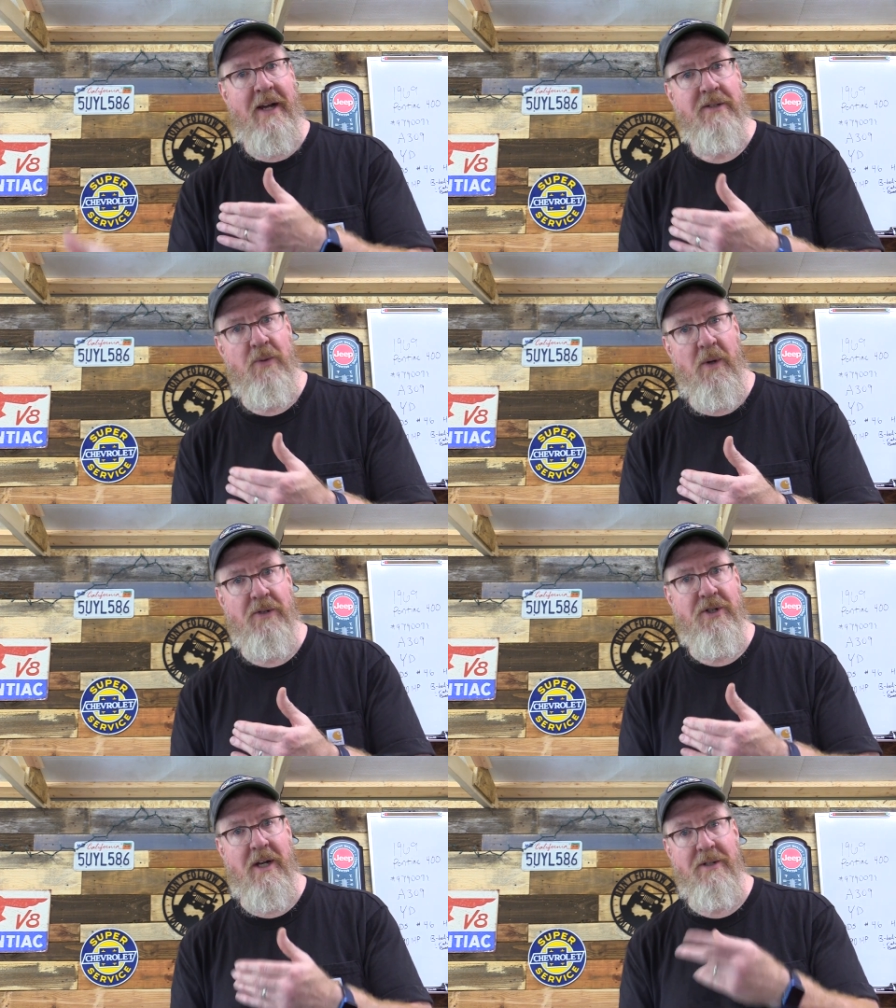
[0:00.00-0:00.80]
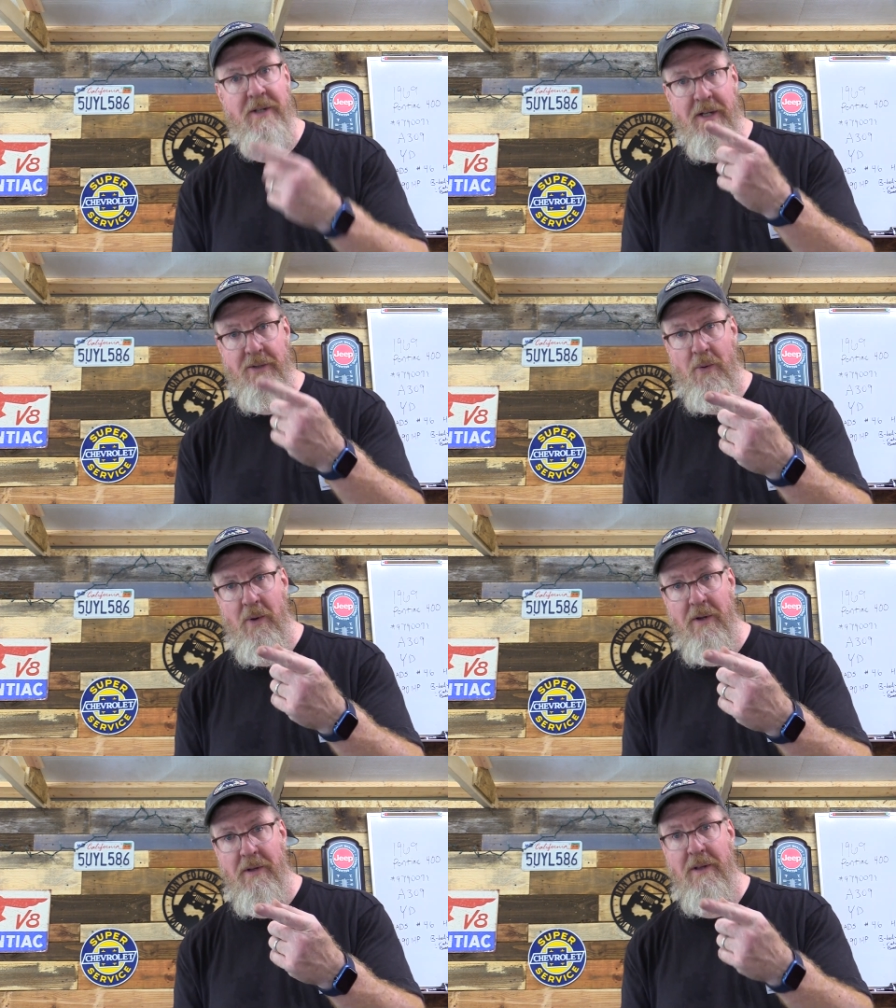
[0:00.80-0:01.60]
next oil change is
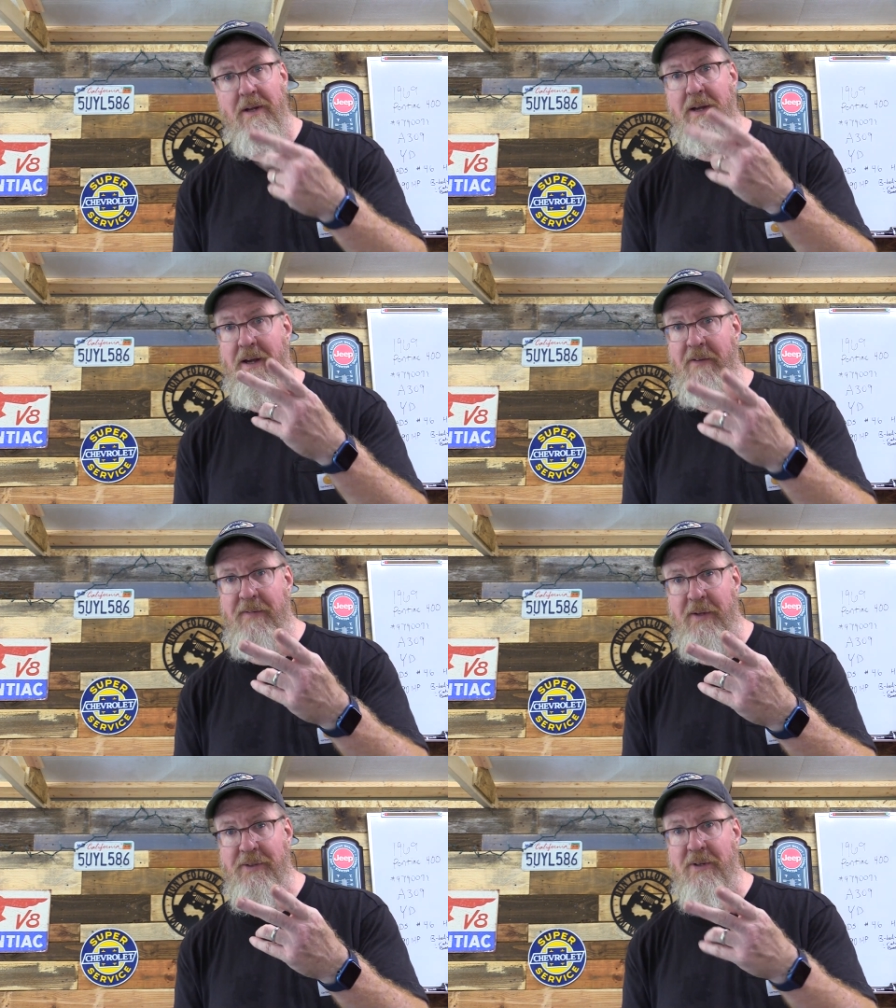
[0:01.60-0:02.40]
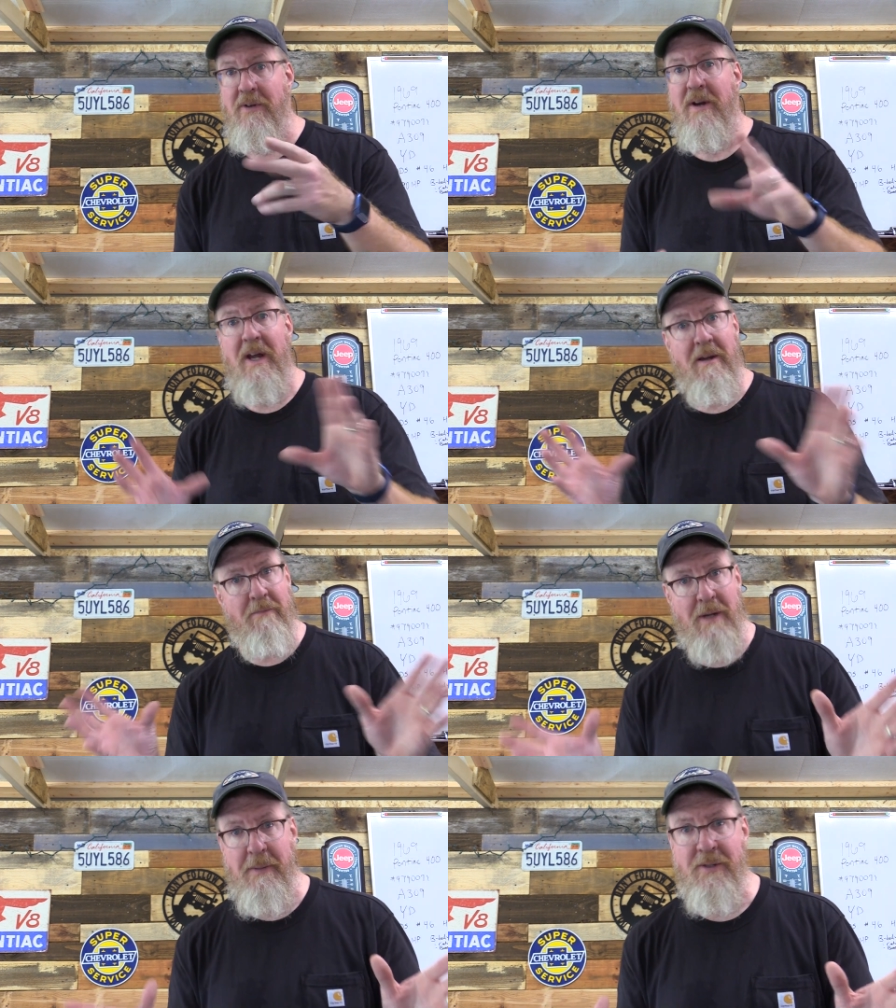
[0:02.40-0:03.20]
oil and a filter,
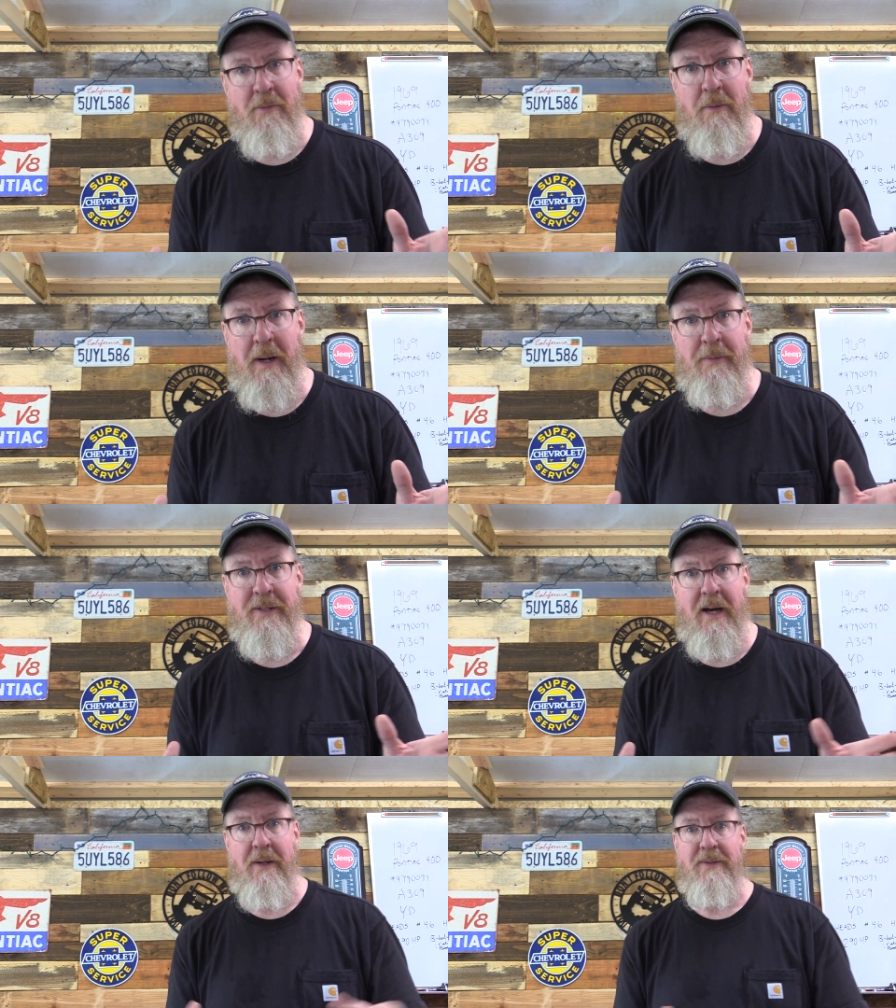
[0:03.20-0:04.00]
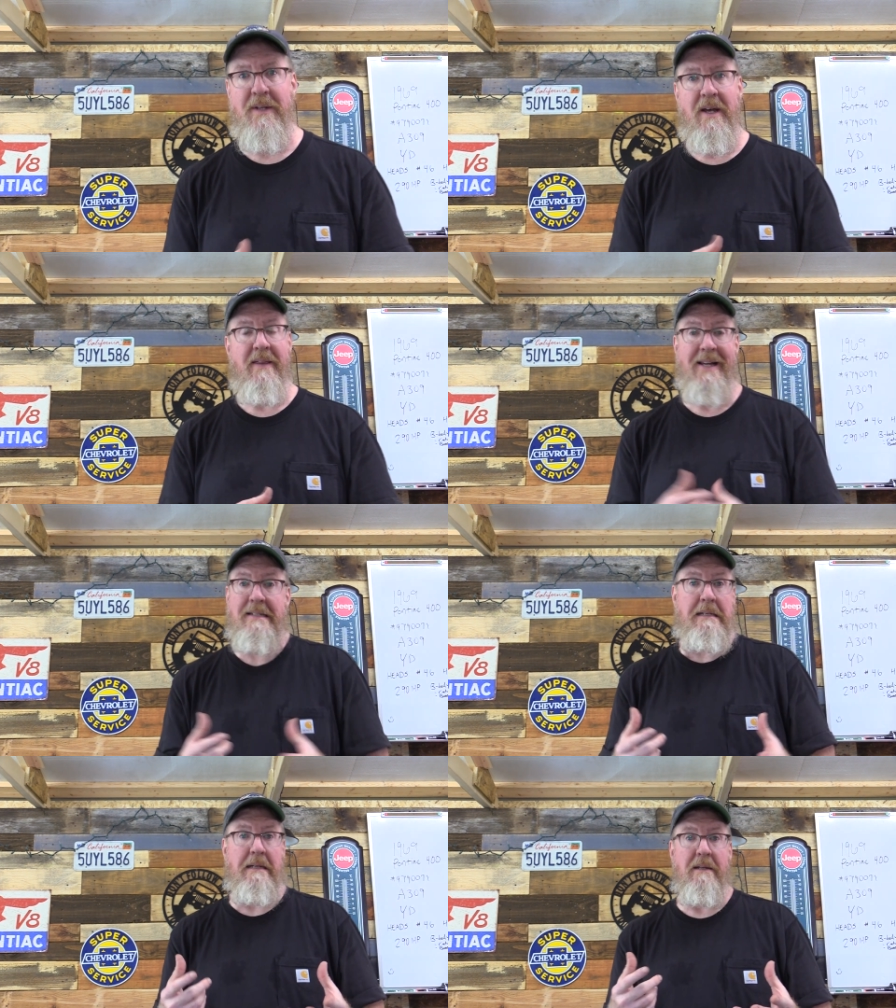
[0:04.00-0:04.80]
maybe some more paper towels.
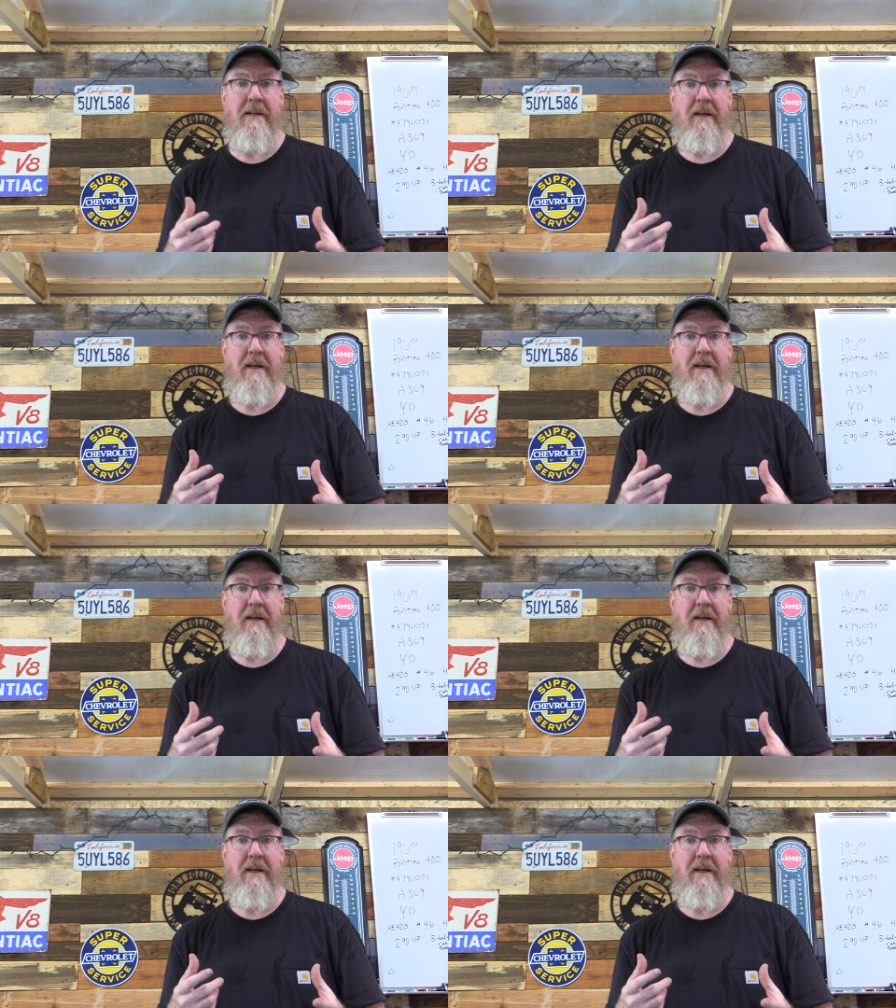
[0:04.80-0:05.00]
That's it.